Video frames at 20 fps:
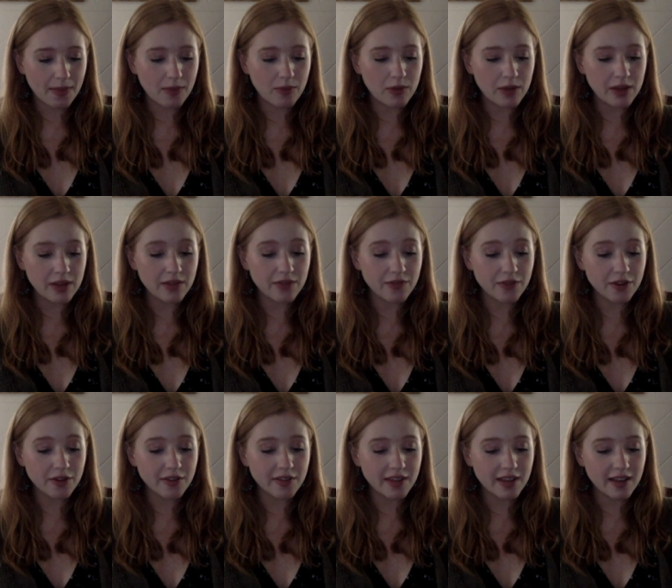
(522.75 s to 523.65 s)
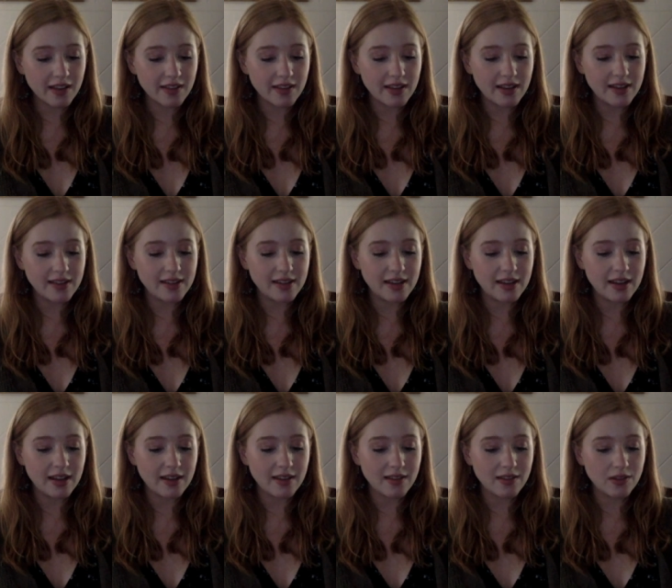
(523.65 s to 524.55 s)
one of the first things he did
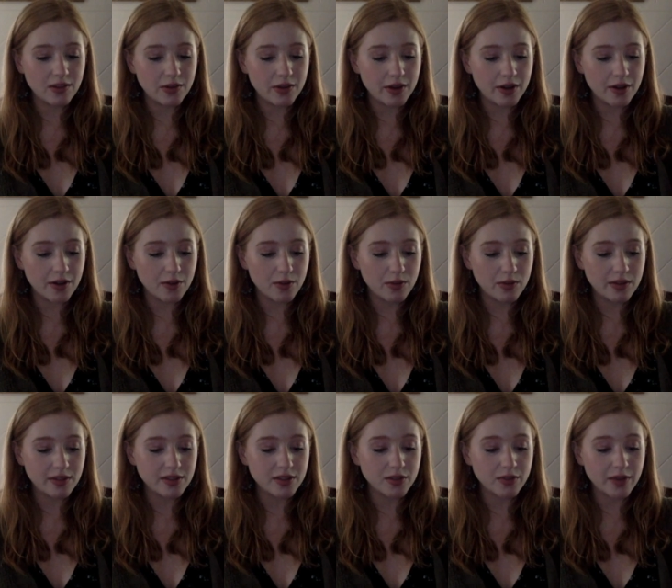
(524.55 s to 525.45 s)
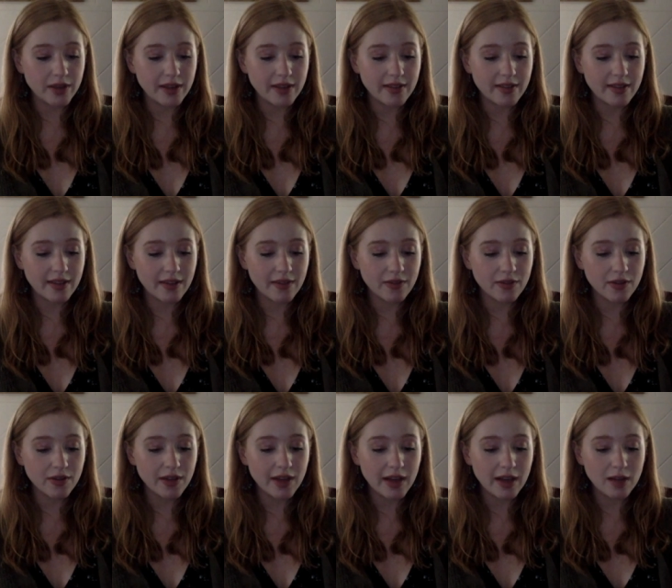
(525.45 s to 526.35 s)
as a lawyer was to write
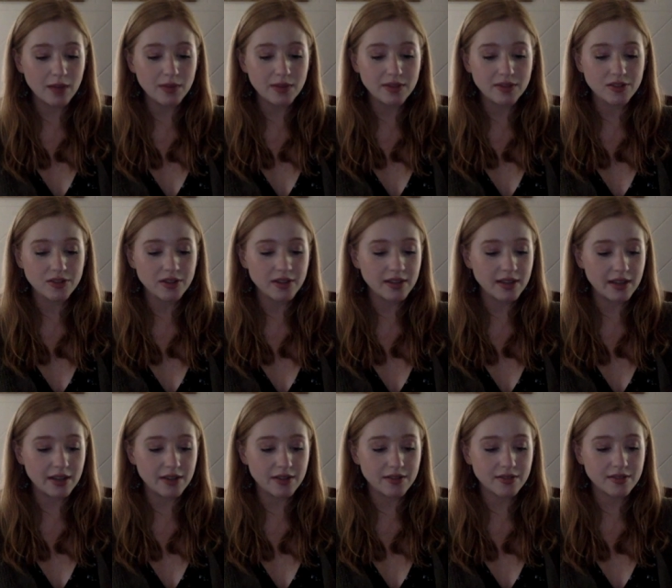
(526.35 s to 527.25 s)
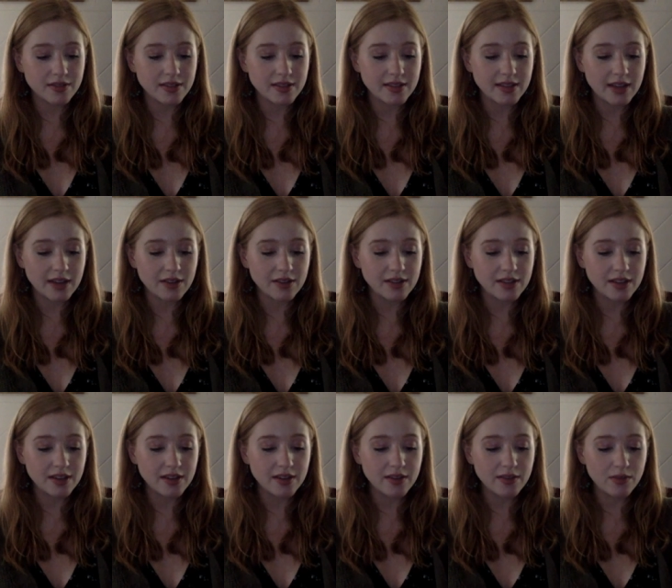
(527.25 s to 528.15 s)
several hell blistering letters to
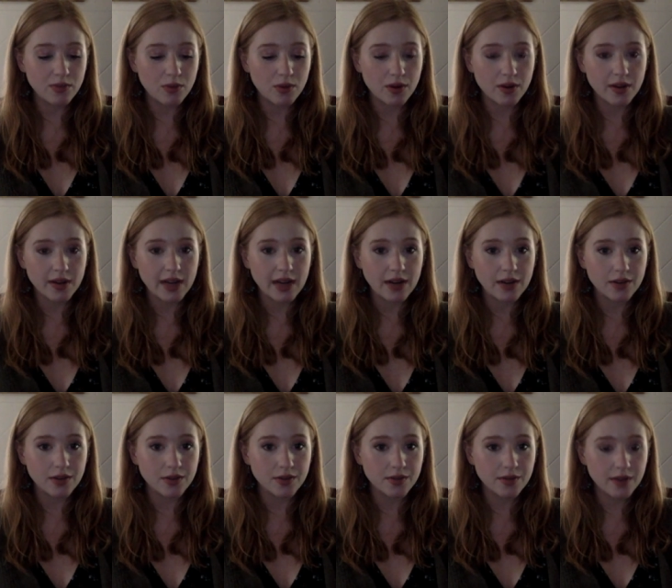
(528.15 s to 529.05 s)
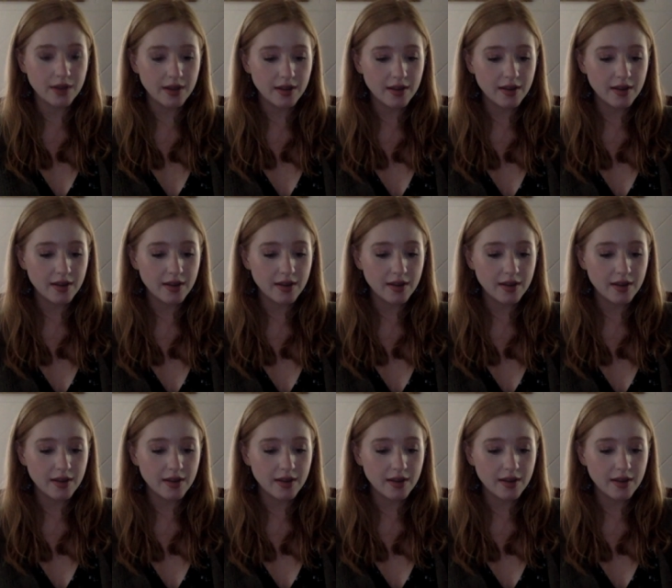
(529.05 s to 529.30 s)
Secretary of War Calhoun,